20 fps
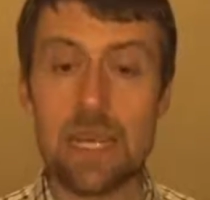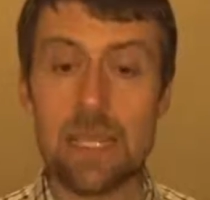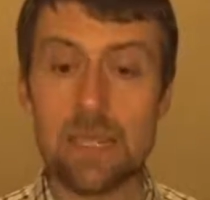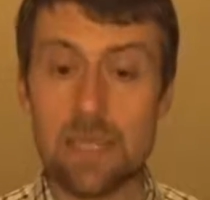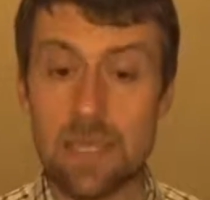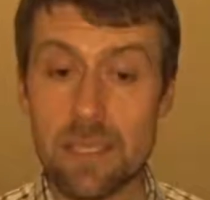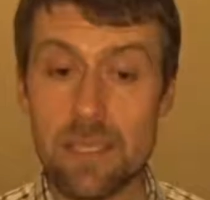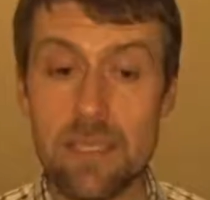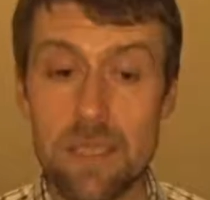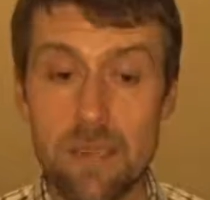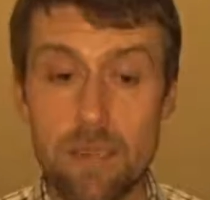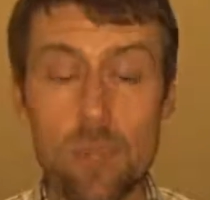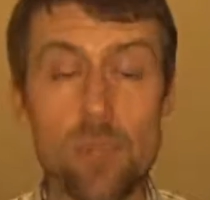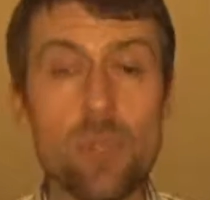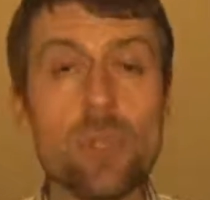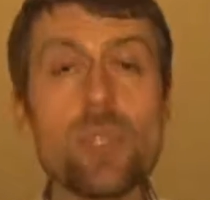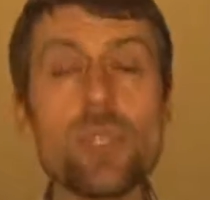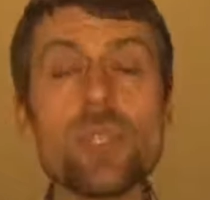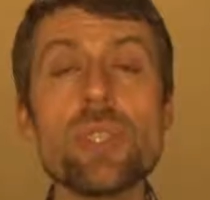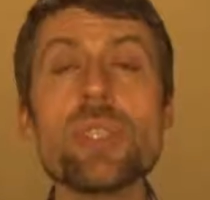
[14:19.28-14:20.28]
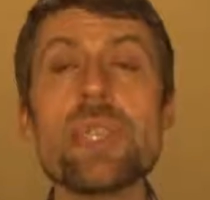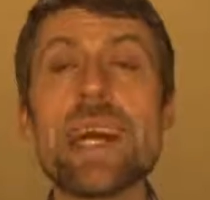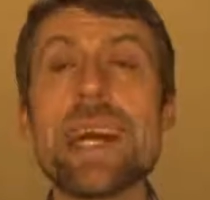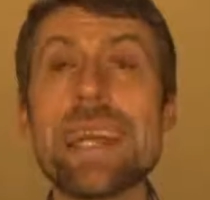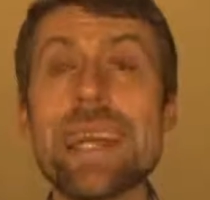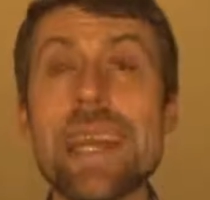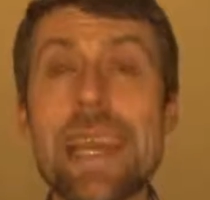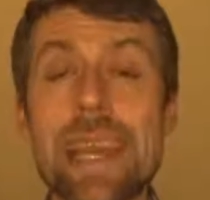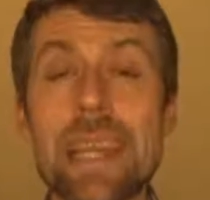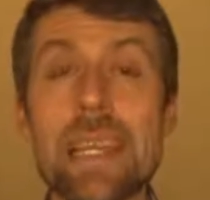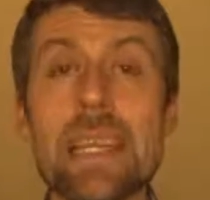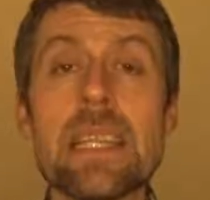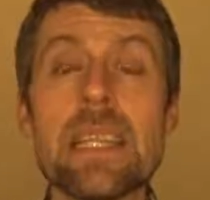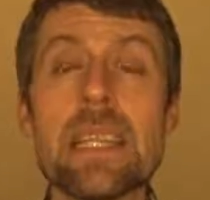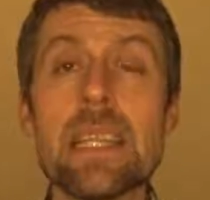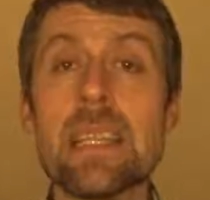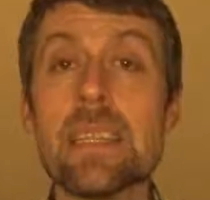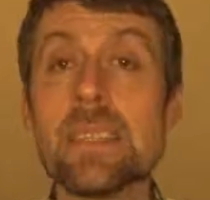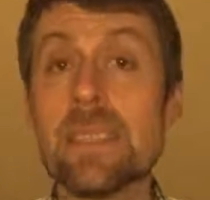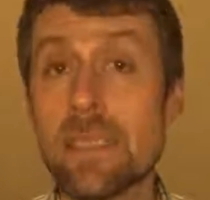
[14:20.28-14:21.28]
distribution, again,
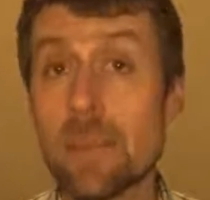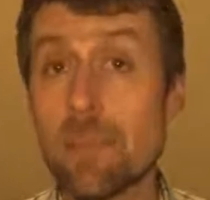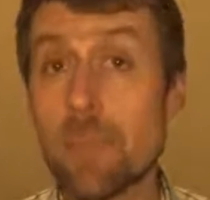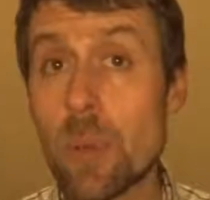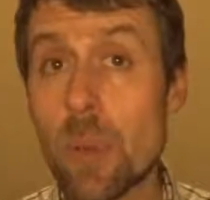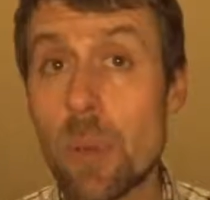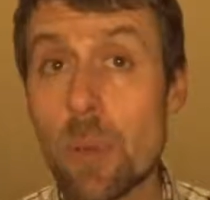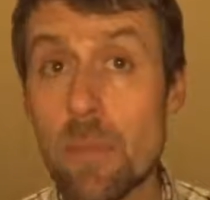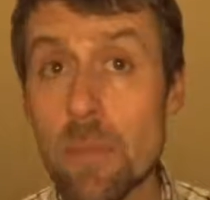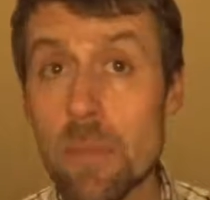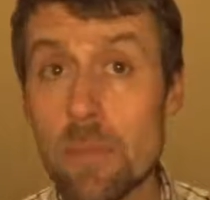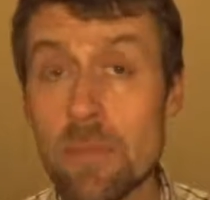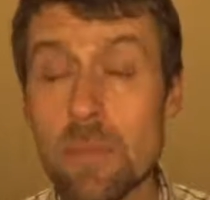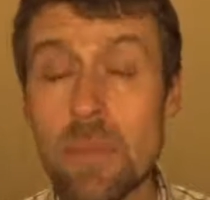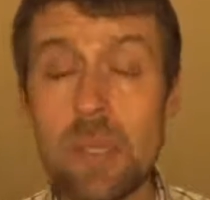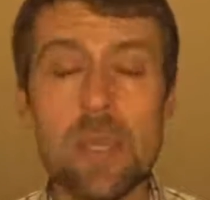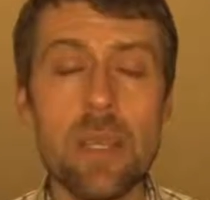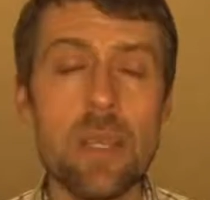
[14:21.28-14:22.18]
it's a problem,